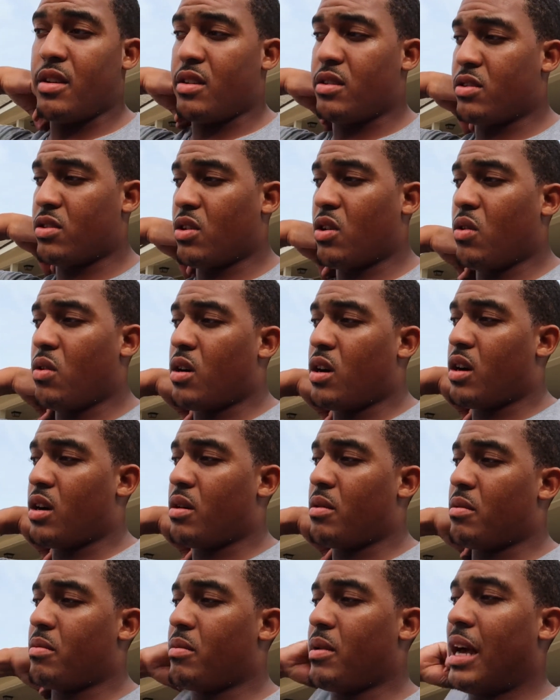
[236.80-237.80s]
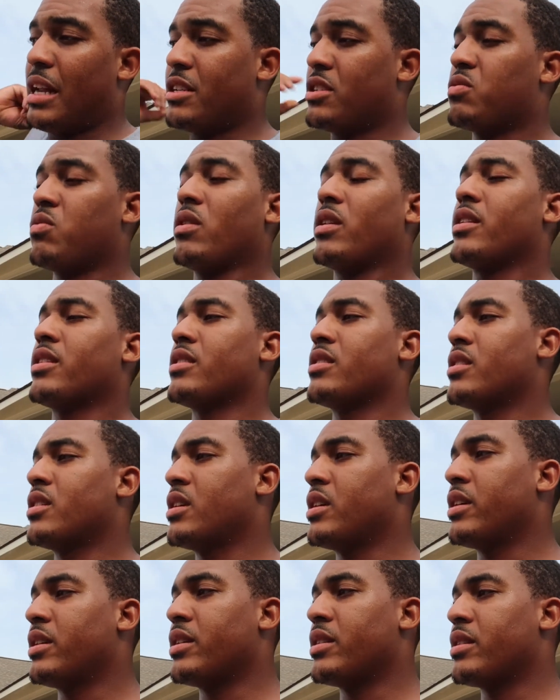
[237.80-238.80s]
So I just want to
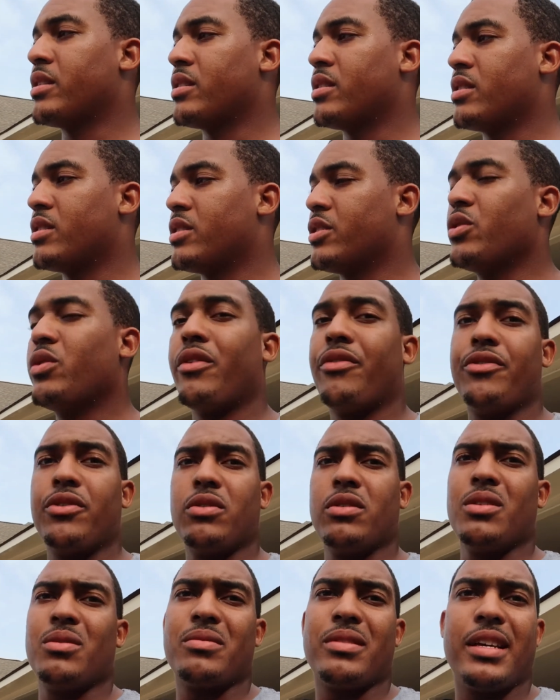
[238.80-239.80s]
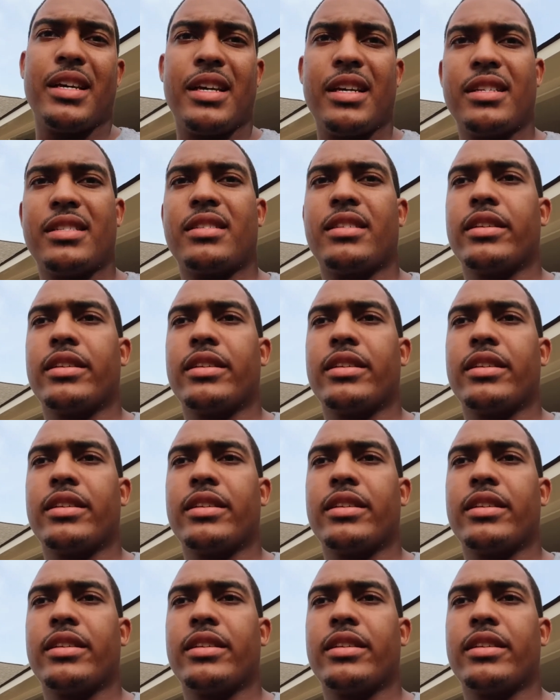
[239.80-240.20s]
do a few little things